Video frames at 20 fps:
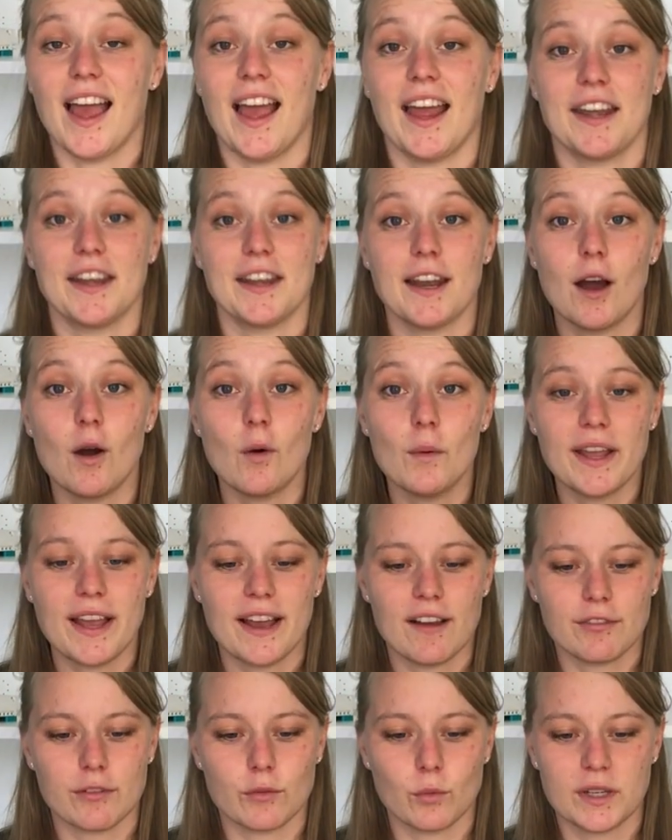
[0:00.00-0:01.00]
And now we
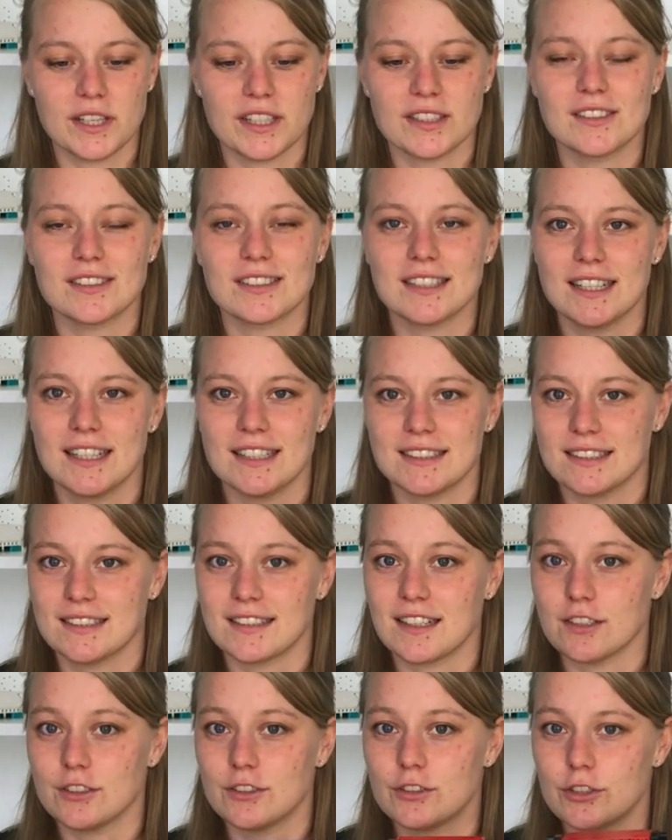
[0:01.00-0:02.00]
have a wheel that
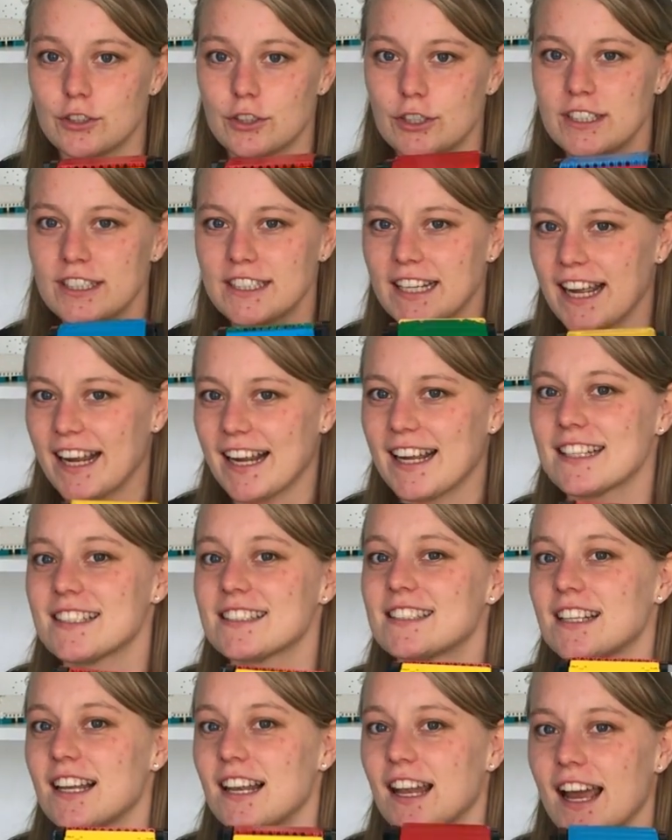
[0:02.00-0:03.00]
can turn and can
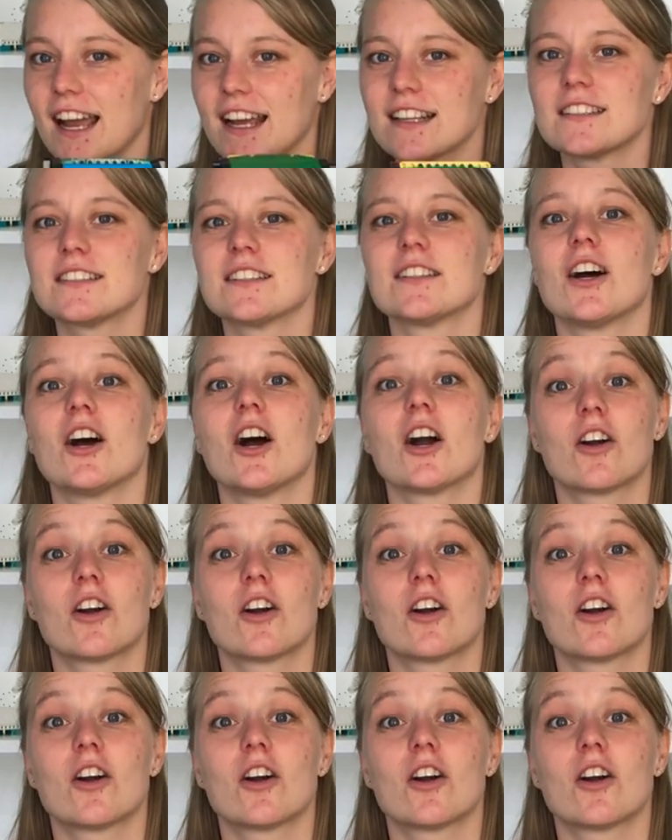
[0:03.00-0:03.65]
select a